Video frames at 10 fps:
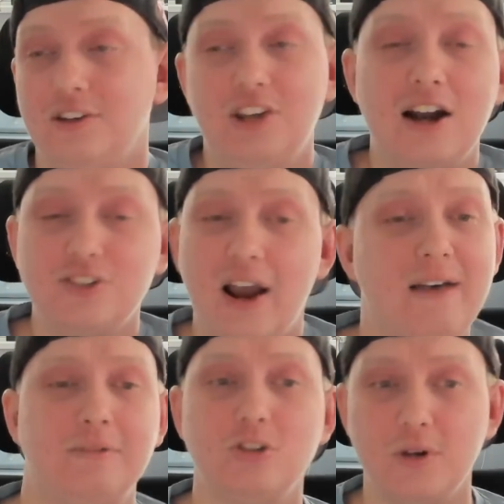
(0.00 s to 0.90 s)
DeAndre
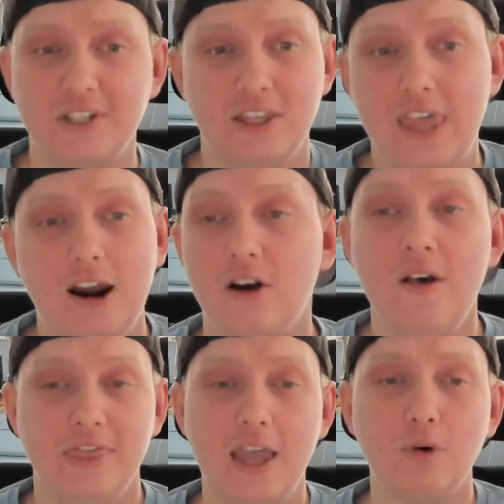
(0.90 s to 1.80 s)
Hopkins wasn't there,
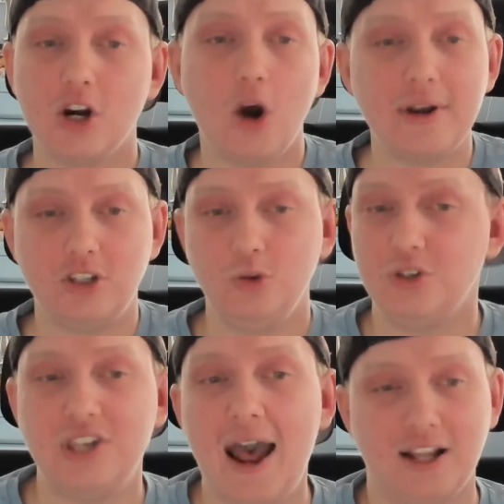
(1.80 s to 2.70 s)
they were going to
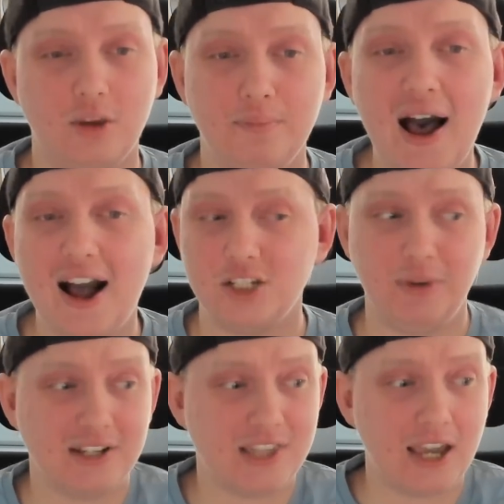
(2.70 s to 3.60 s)
stack the box
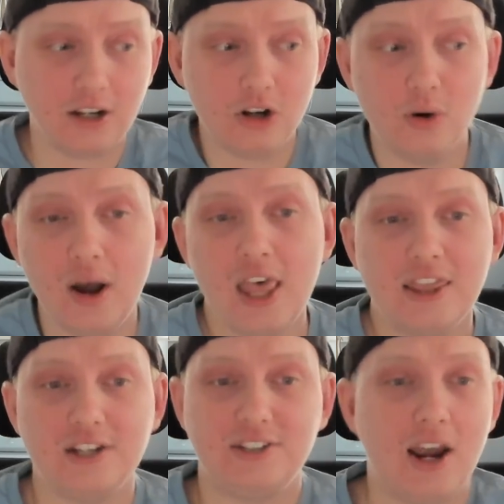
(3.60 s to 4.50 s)
because they knew
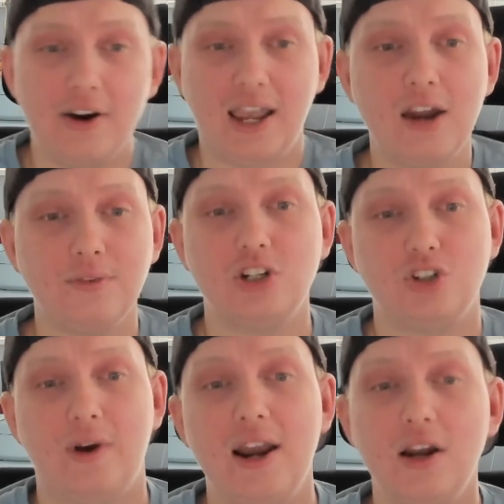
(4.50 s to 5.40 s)
the Derrick Henry
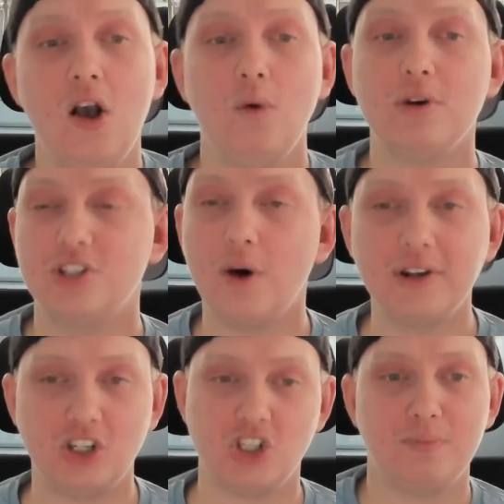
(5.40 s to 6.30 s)
train was going
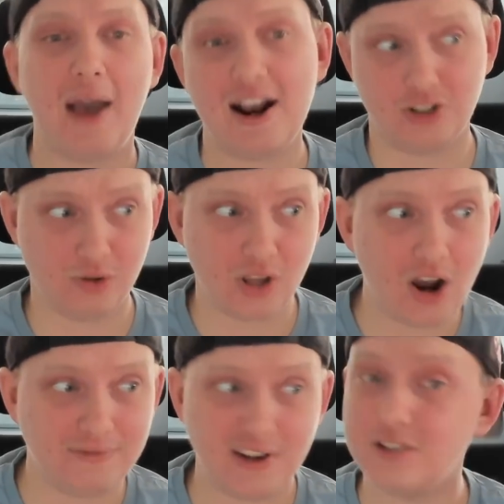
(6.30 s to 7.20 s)
to smash through the
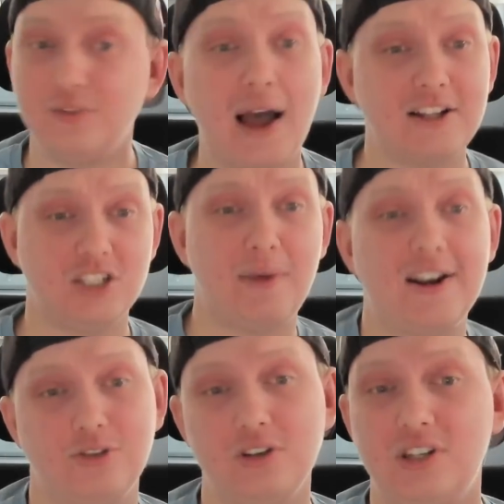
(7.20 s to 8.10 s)
offensive line,
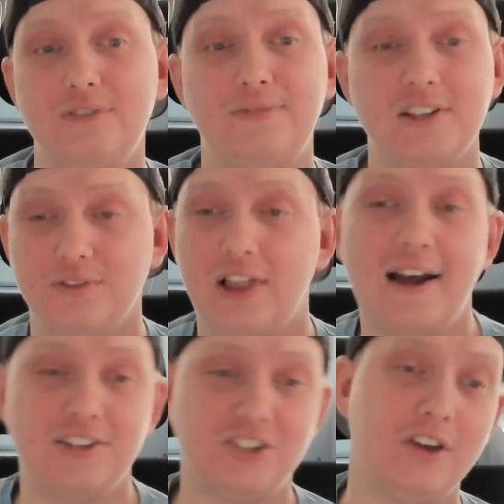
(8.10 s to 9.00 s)
smash through the defensive
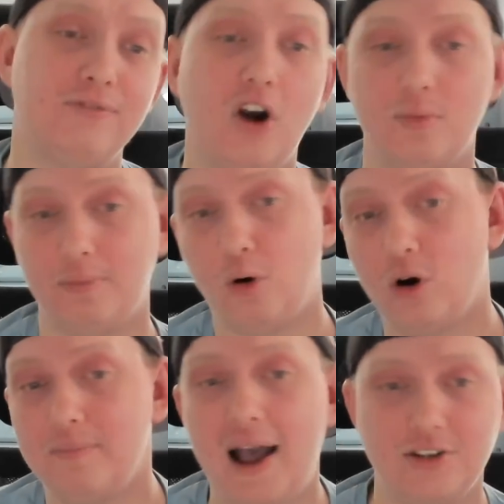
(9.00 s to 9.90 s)
line, stiff arm a poor
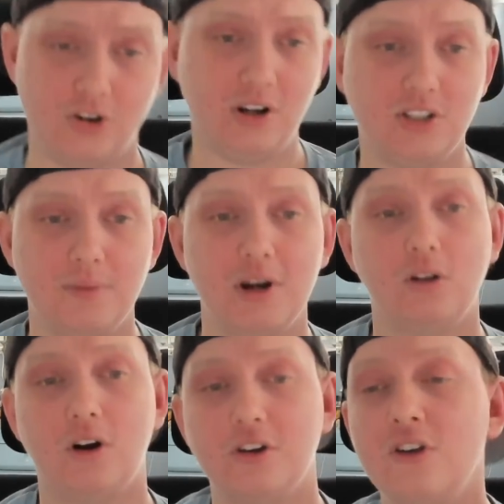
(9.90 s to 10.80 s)
bastard into Middle
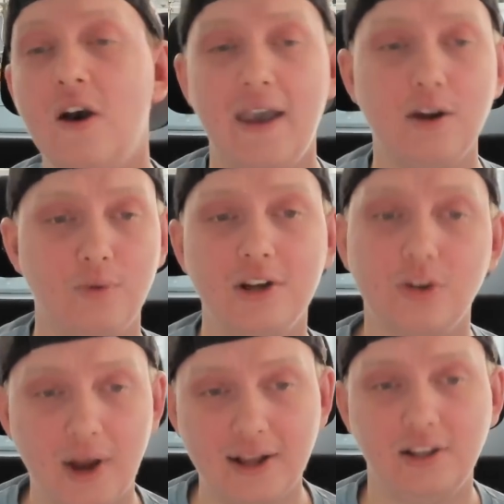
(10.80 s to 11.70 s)
Earth, and run
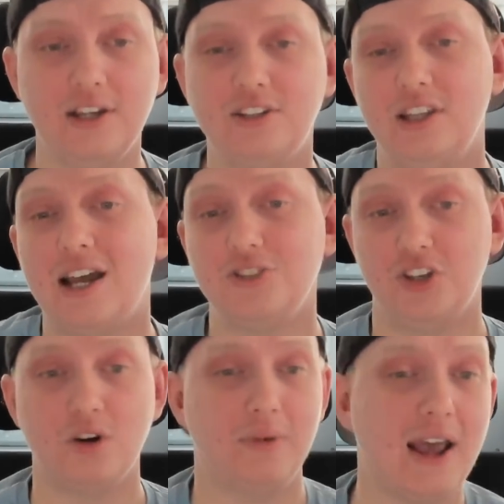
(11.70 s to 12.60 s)
directly into the end
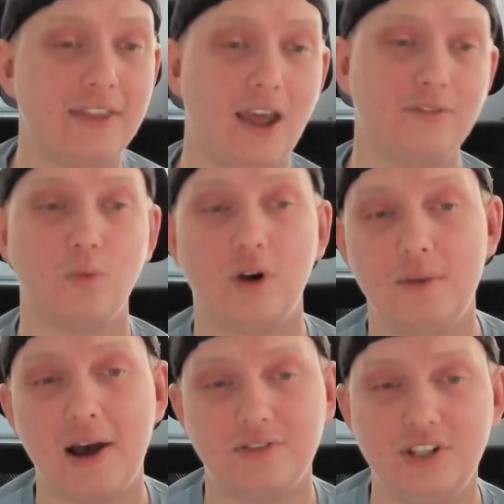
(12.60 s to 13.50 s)
zone. But now they have to worry
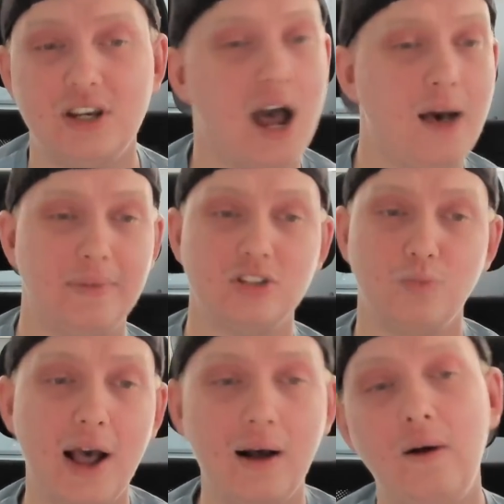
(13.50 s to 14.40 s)
about D-Hop as
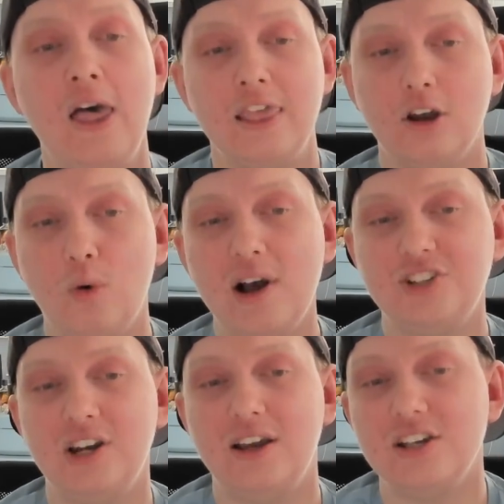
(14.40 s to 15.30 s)
well. The
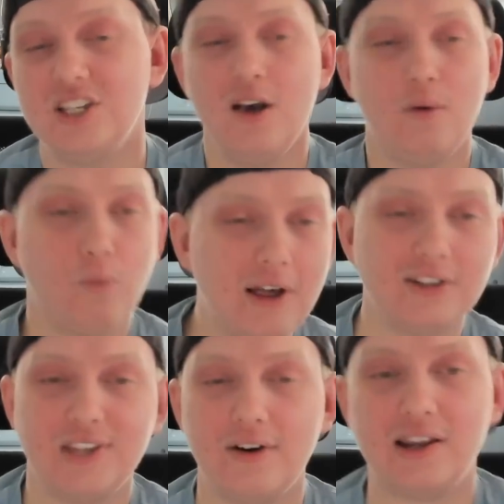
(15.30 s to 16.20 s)
question is, will
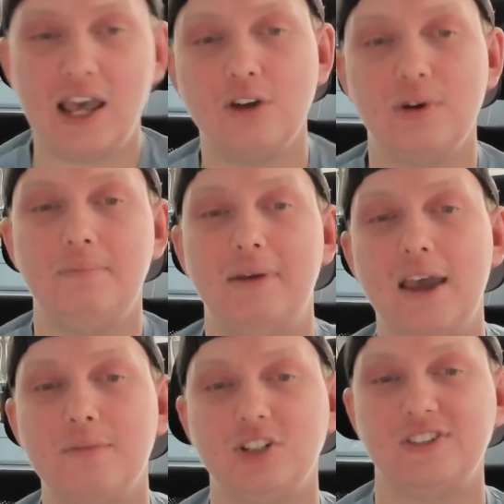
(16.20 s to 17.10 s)
Derrick Henry be
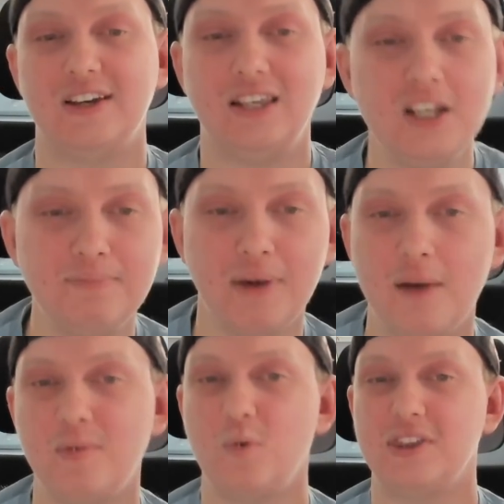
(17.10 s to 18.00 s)
able to keep
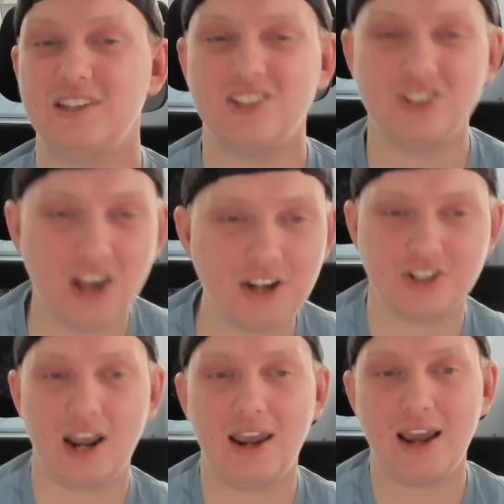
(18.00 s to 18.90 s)
up with such
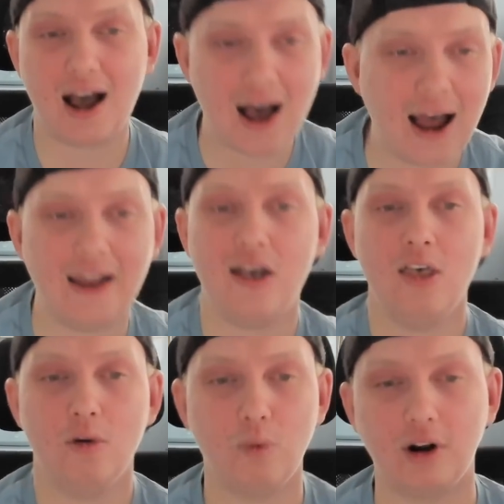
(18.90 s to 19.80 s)
a high
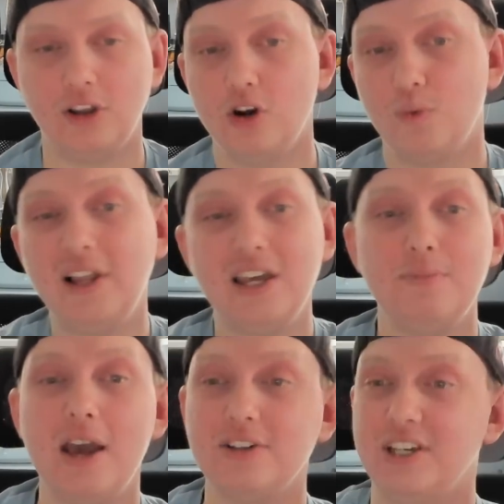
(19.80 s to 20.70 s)
workload? Will he
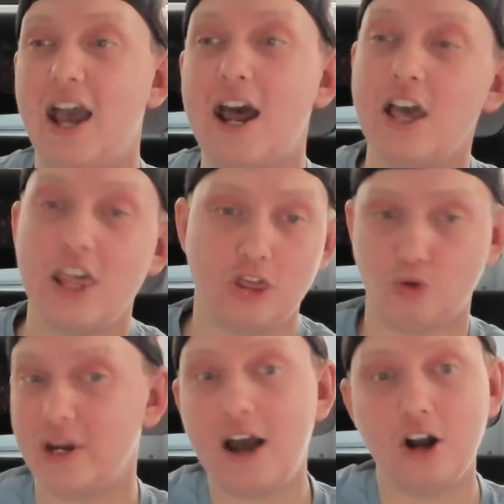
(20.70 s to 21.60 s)
be able to get
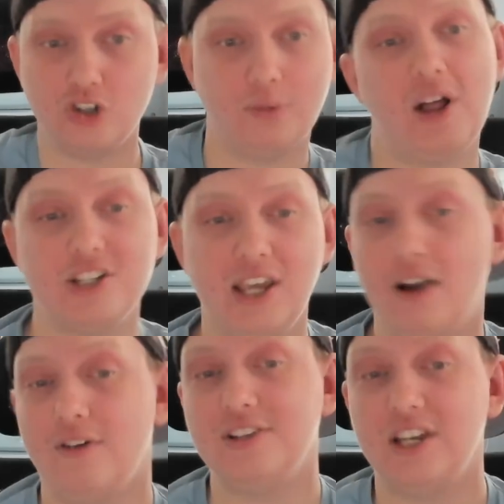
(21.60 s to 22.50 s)
300 plus
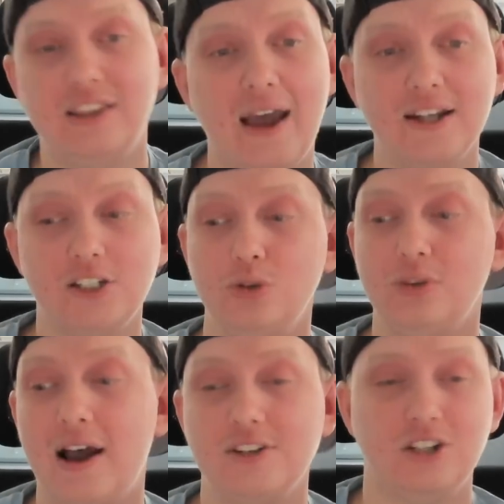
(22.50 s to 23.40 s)
carries again in
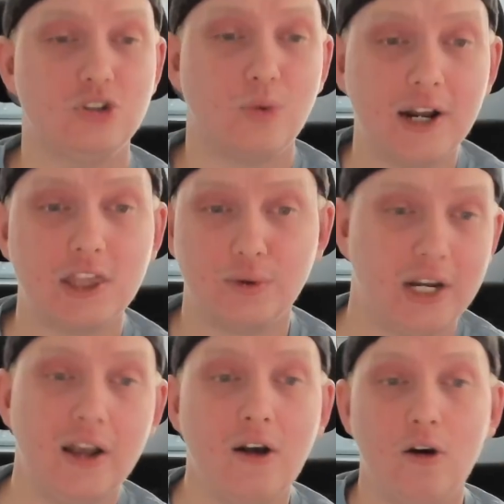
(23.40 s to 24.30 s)

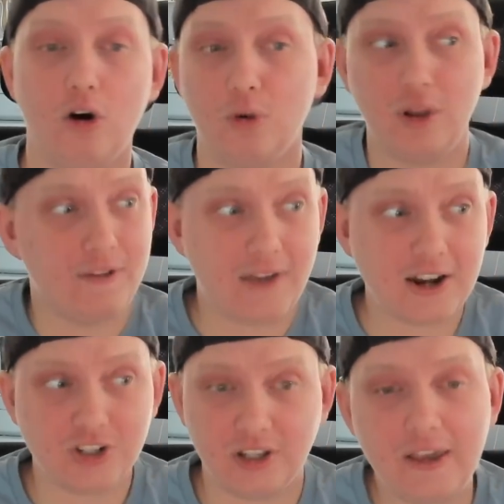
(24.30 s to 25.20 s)
2023, or will
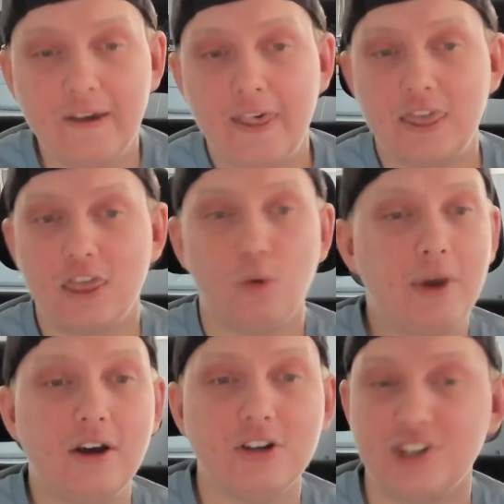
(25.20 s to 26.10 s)
eventually the
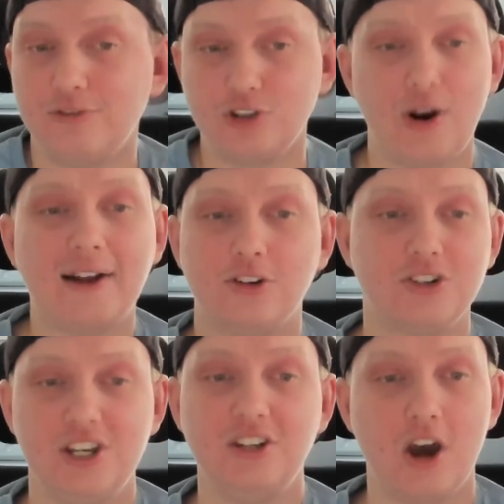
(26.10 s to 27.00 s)
wheels of Tractor
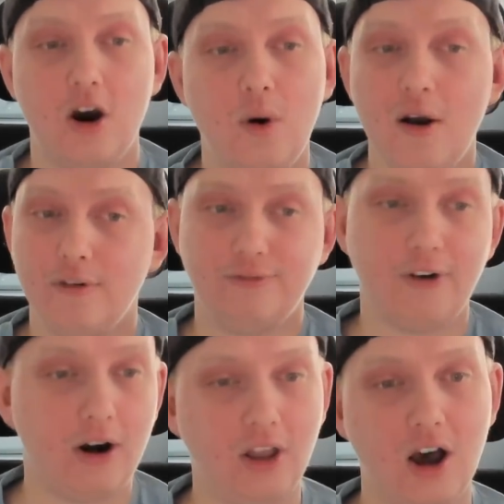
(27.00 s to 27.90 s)
Cito
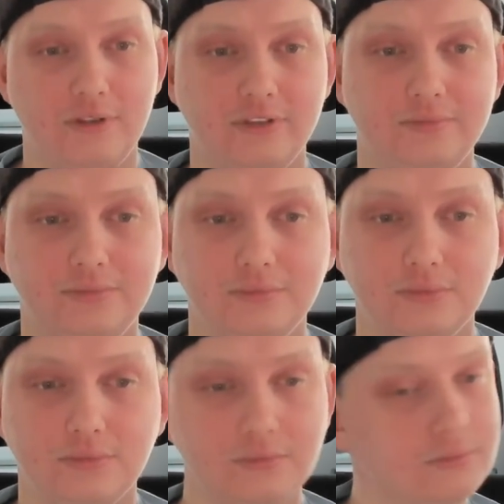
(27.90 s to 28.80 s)
fall off?
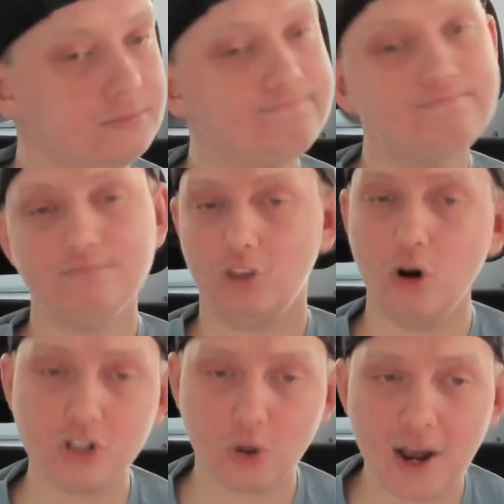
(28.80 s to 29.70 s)

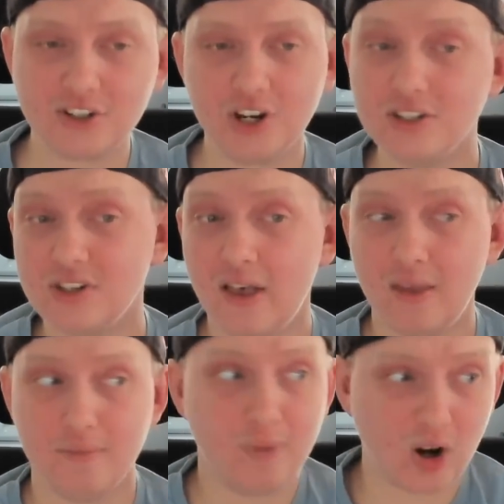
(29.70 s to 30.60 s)
Those questions
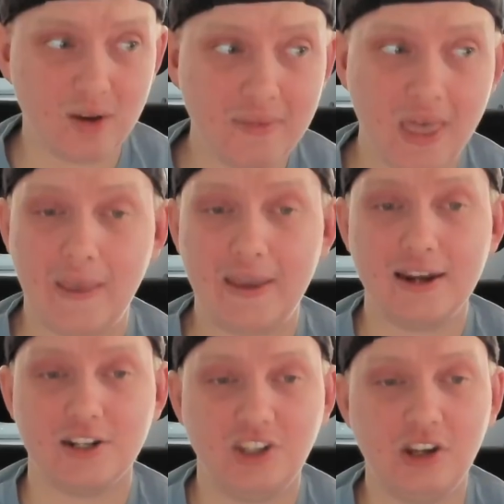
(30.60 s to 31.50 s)
put him in
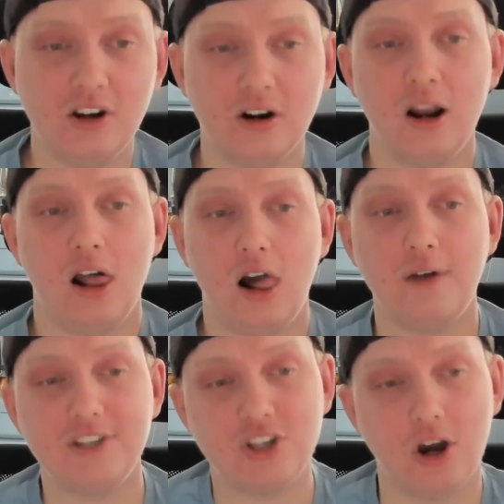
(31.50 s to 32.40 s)
a tier
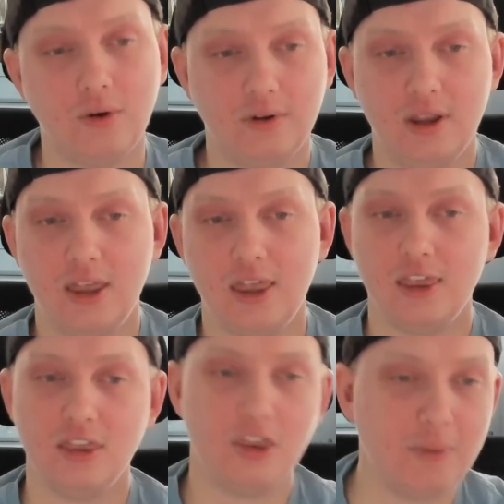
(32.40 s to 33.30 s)
of his own,
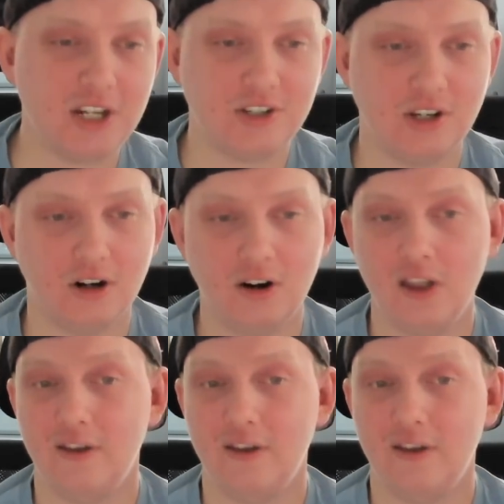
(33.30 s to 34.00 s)
the B tier.